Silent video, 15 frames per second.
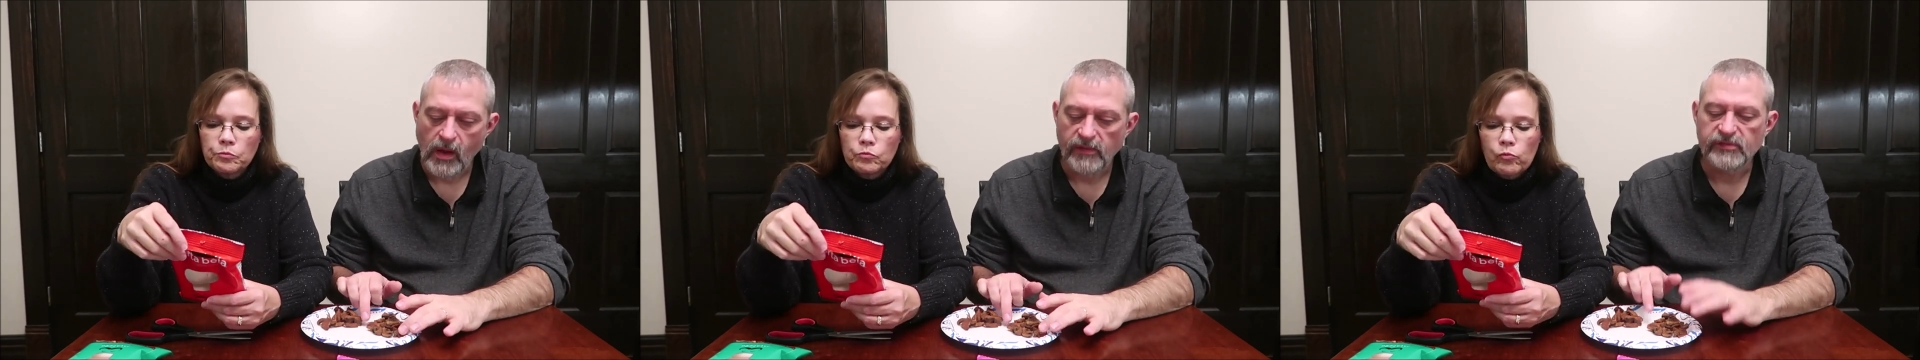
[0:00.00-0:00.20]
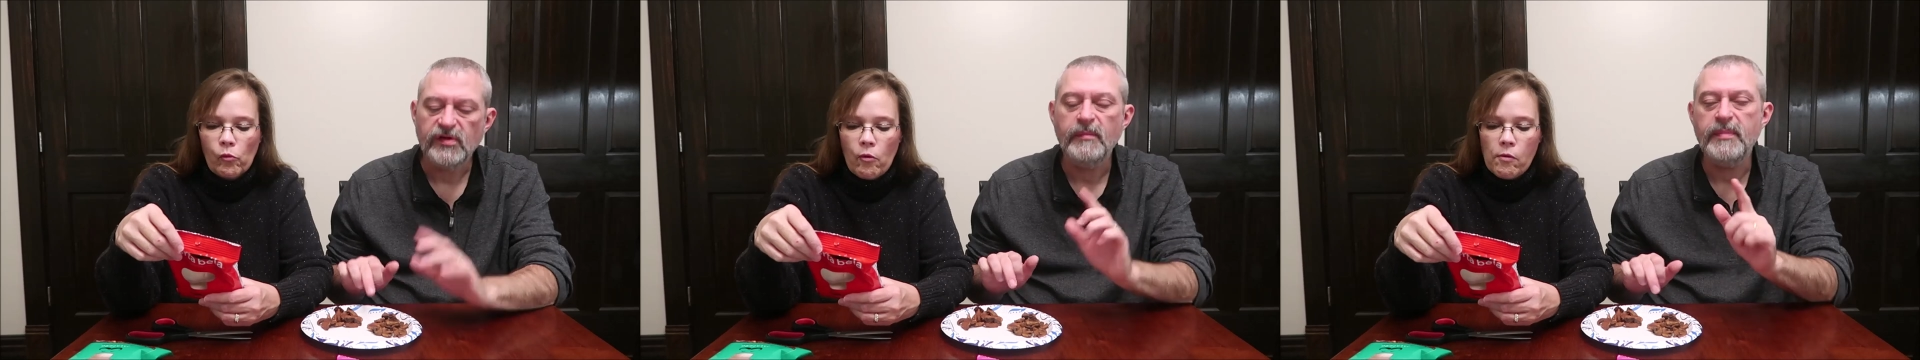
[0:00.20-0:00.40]

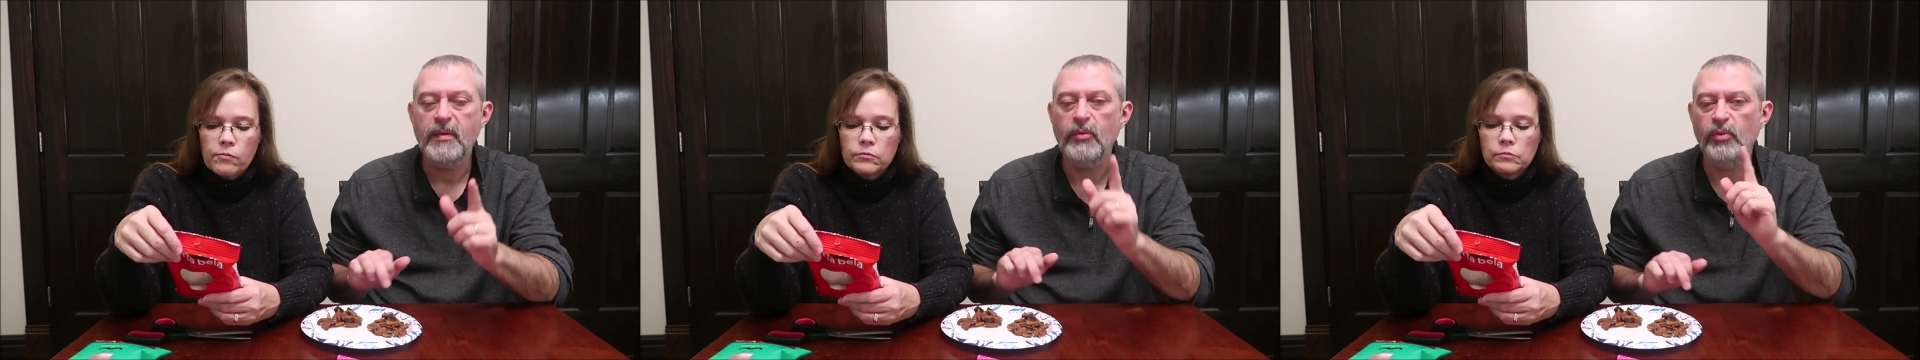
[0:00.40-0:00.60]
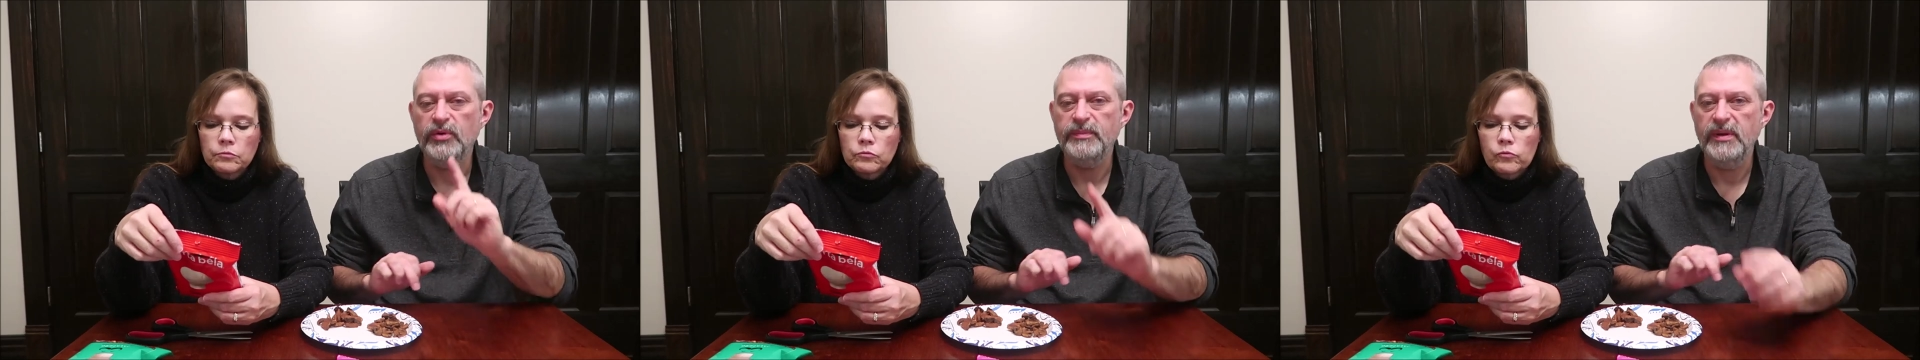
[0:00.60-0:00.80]
Speaker 1: Some
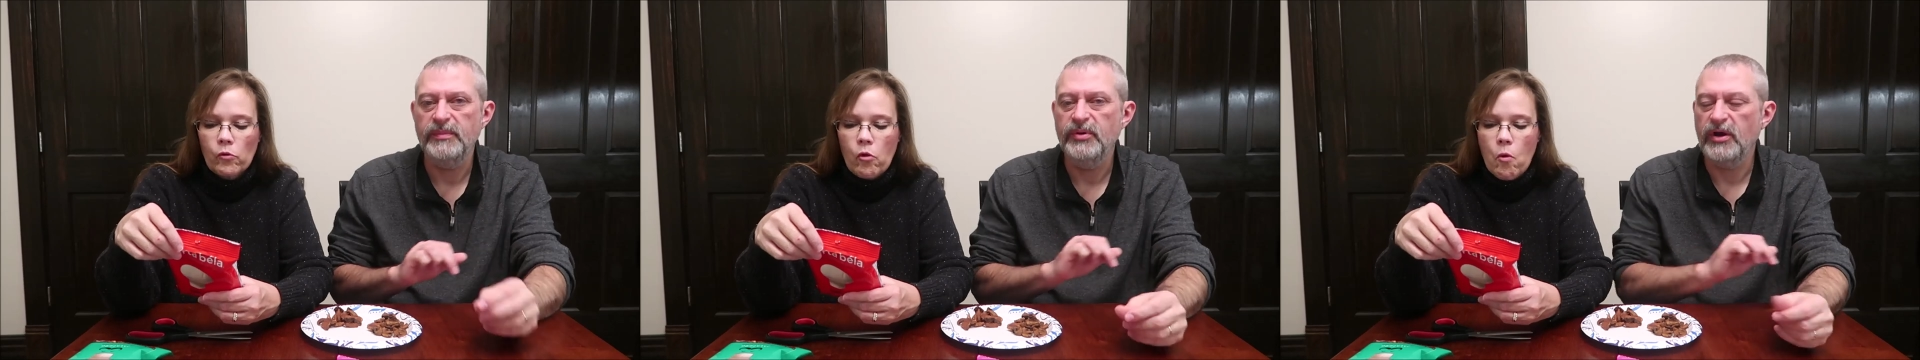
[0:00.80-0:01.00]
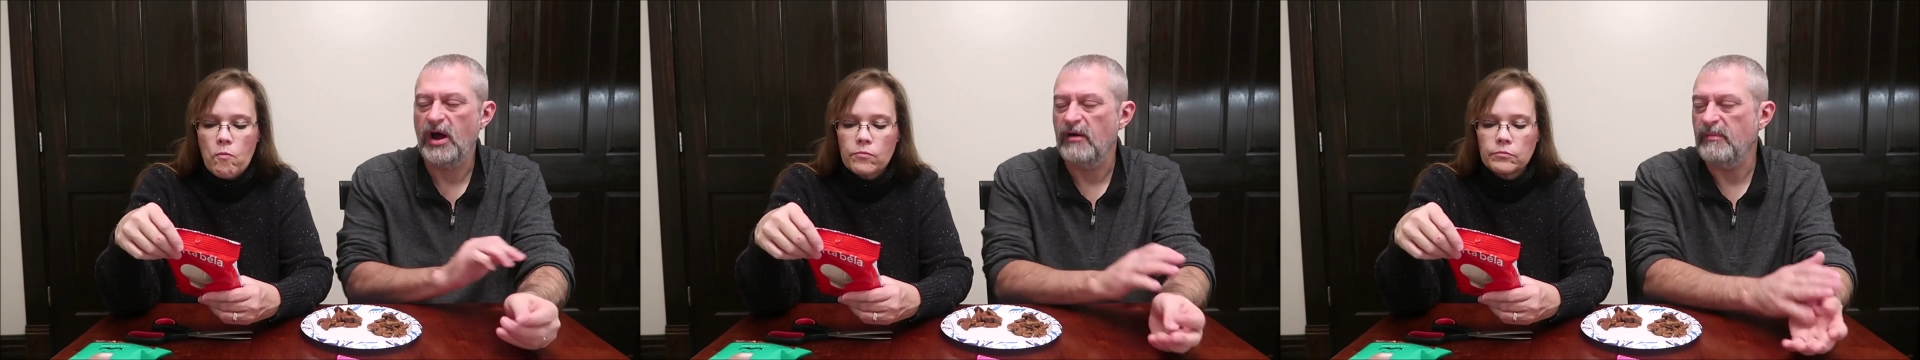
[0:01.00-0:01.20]
people would be
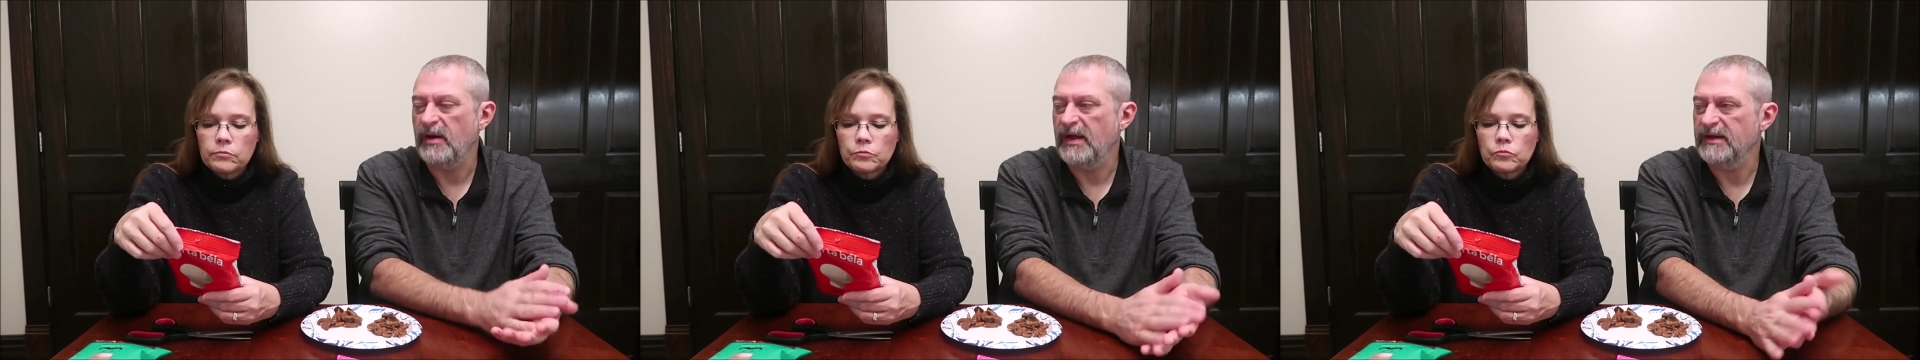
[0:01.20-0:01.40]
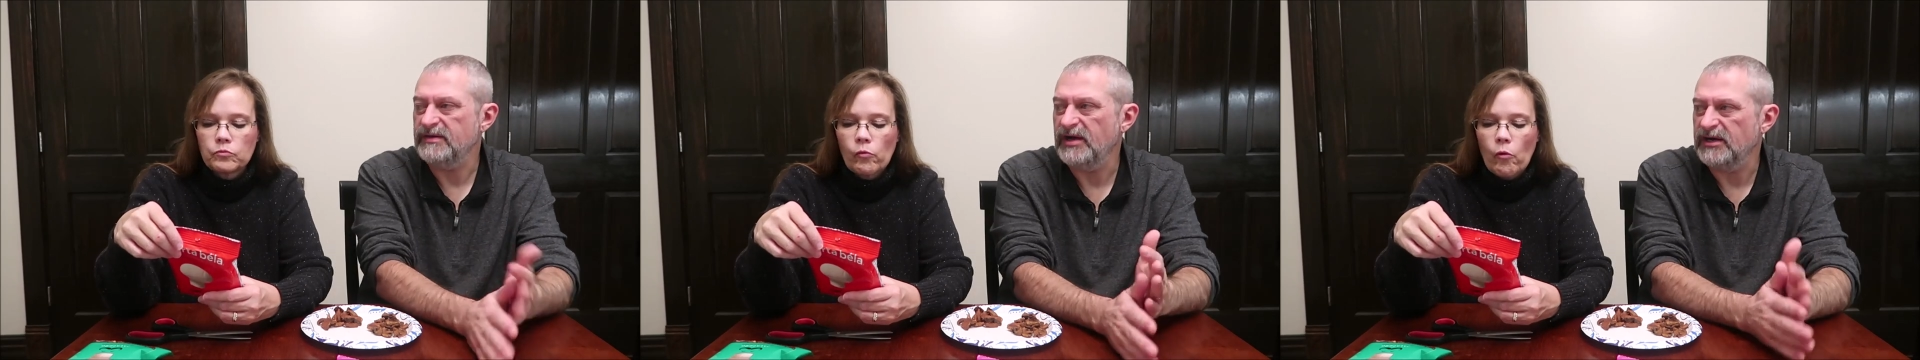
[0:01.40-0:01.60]
put off
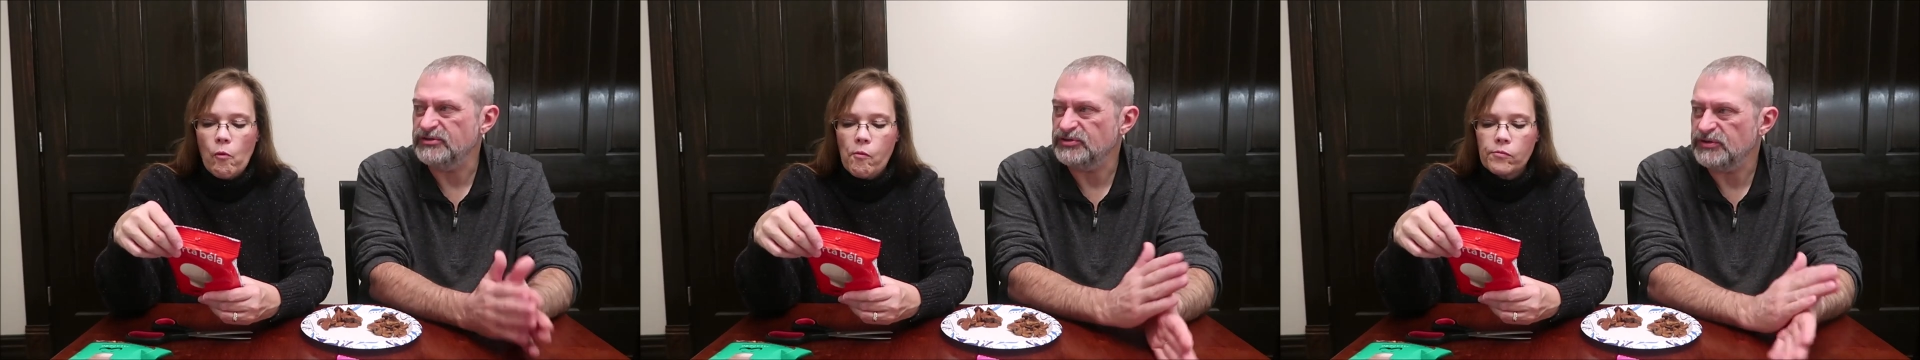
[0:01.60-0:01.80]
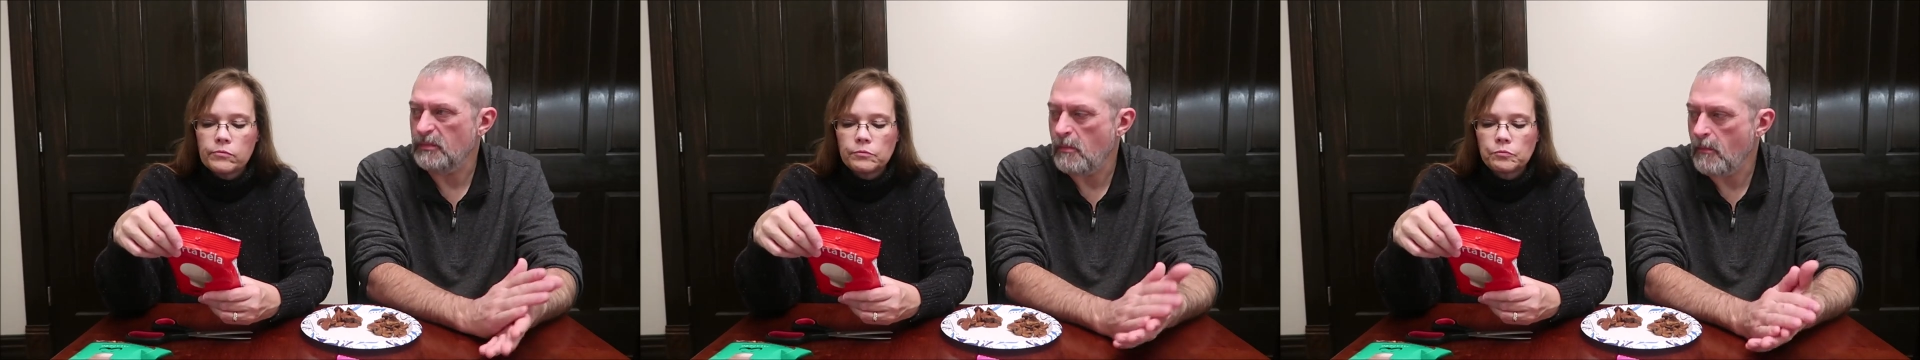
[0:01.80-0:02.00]
by that
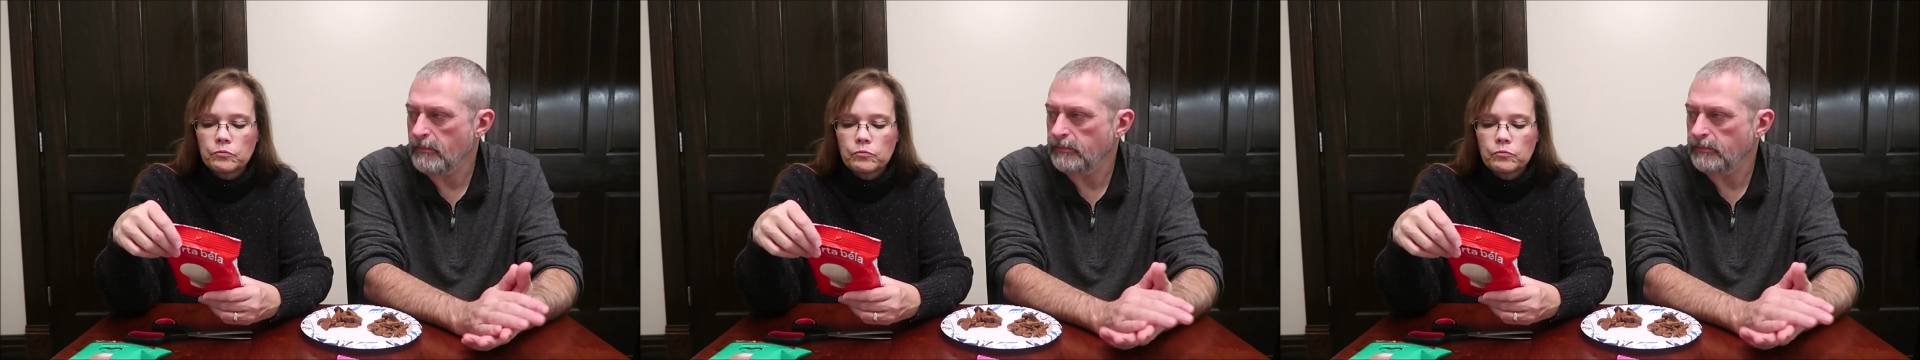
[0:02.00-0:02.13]
texture.